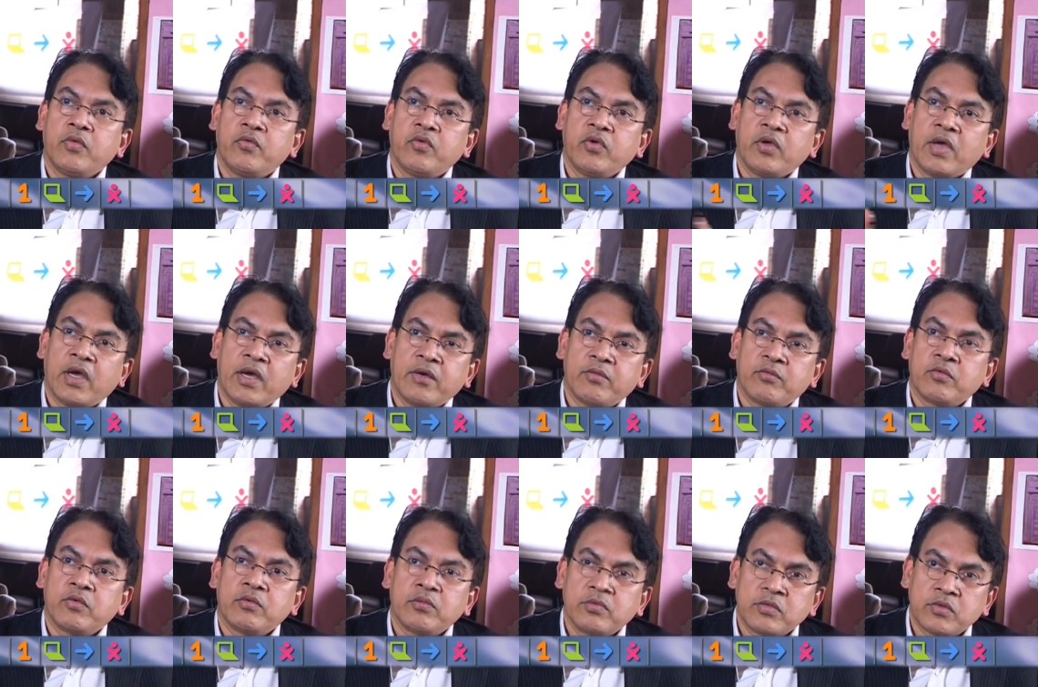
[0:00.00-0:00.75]
If you have
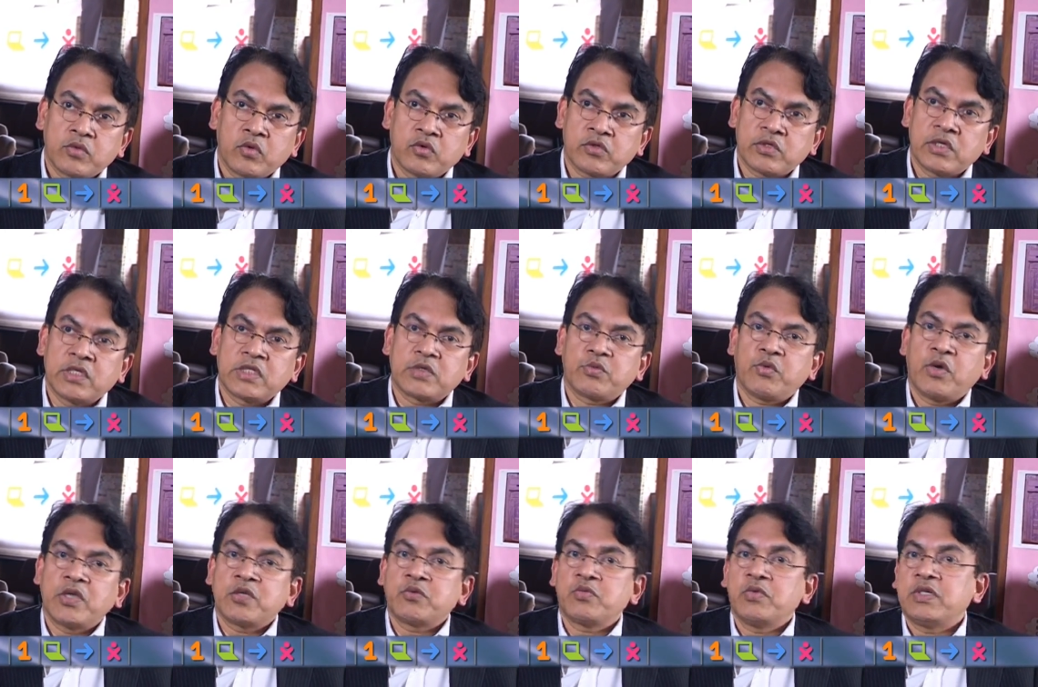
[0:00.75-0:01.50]
social
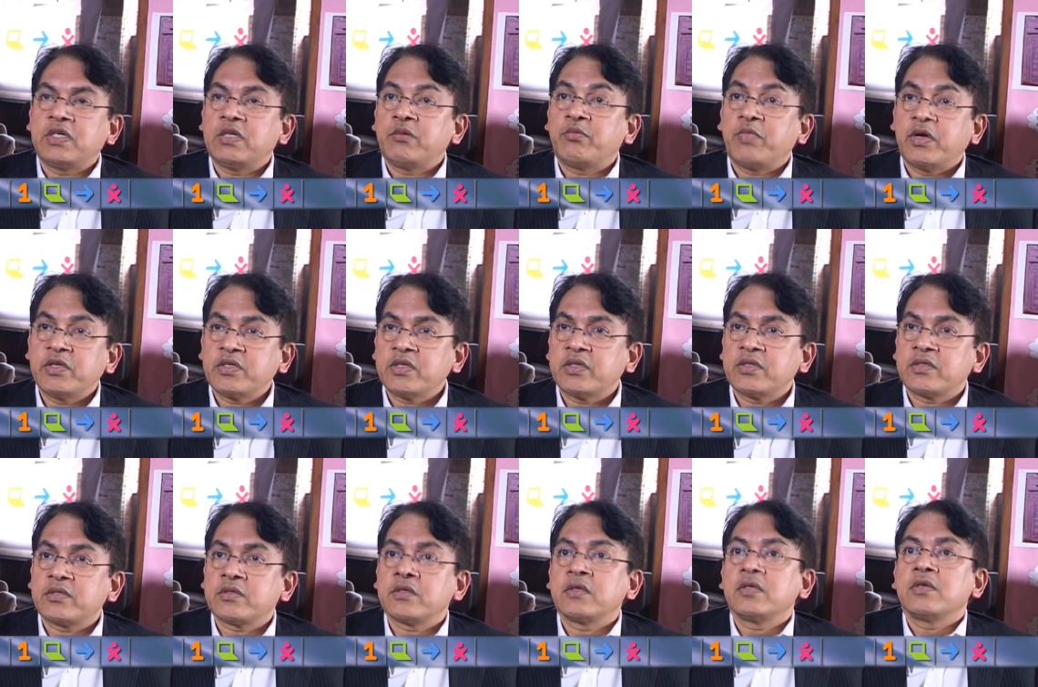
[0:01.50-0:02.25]
responsibility
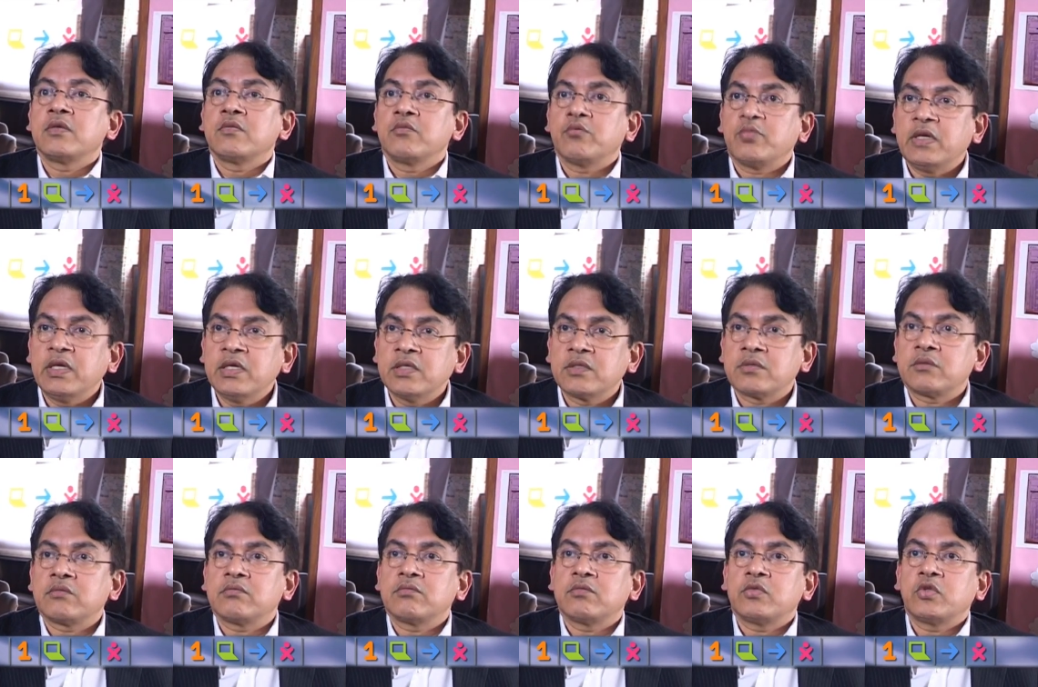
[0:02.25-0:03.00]
budgets,
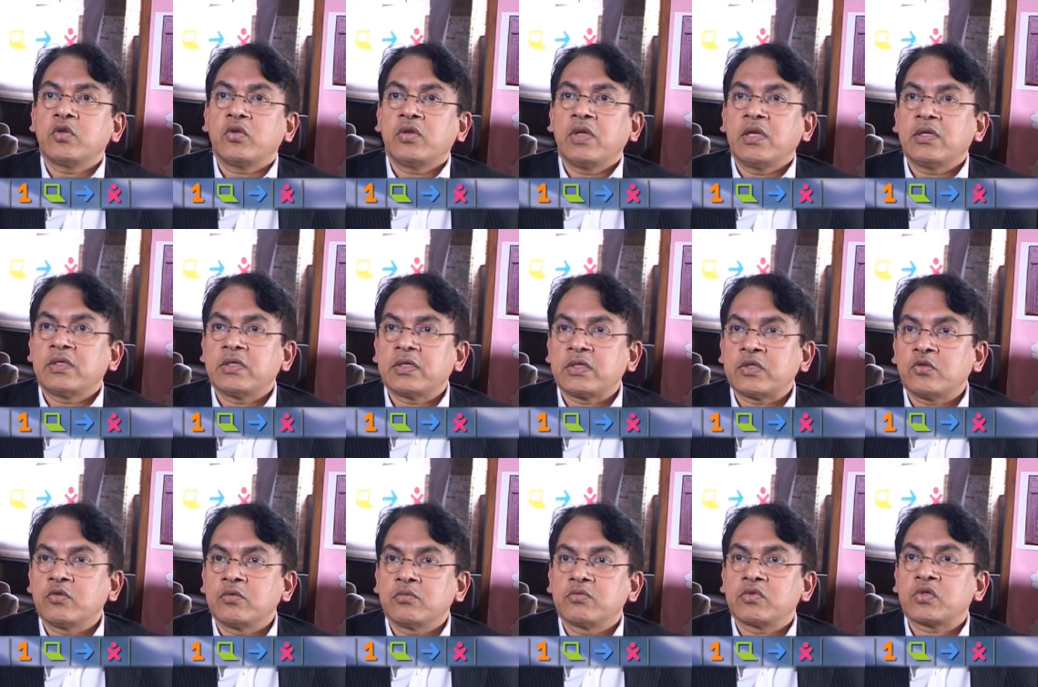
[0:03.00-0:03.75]
please donate
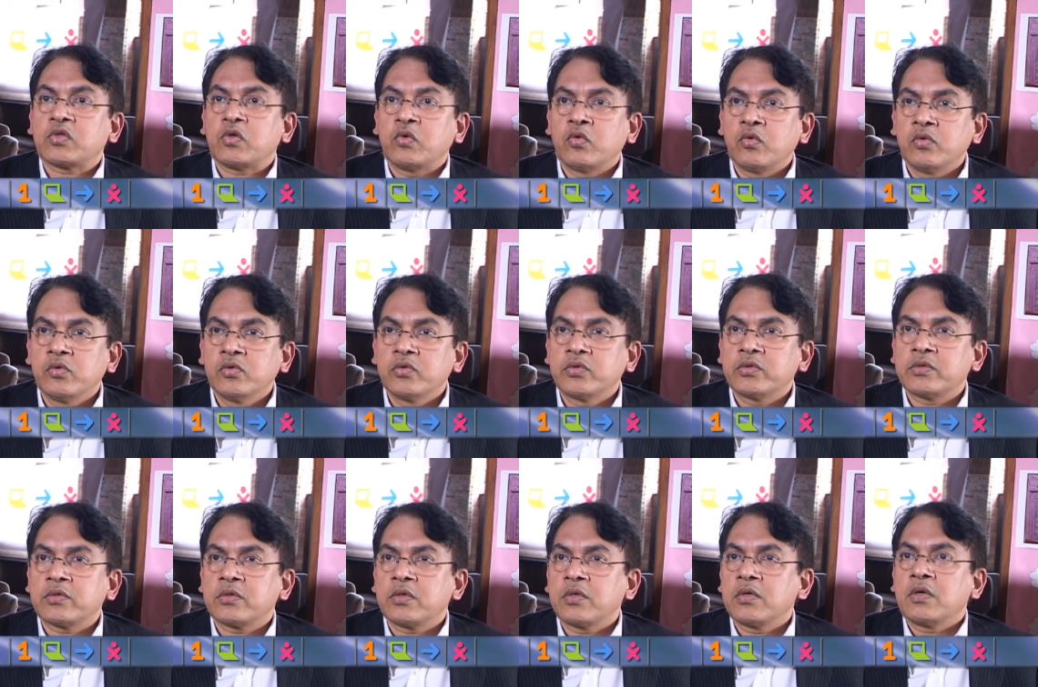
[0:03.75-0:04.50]
it to
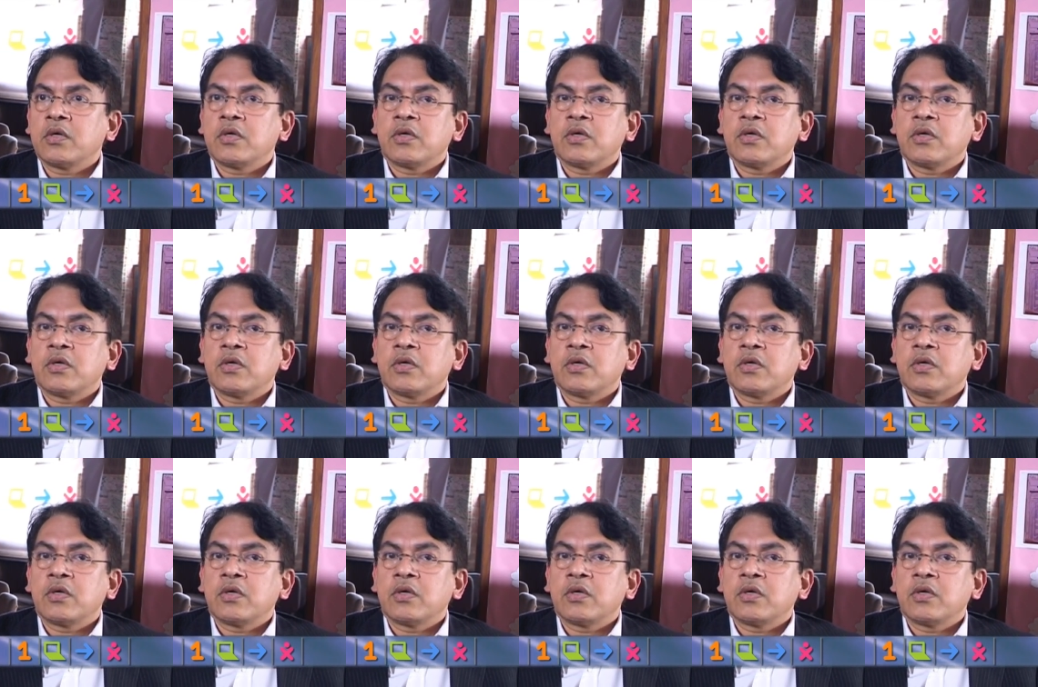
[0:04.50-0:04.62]
schools.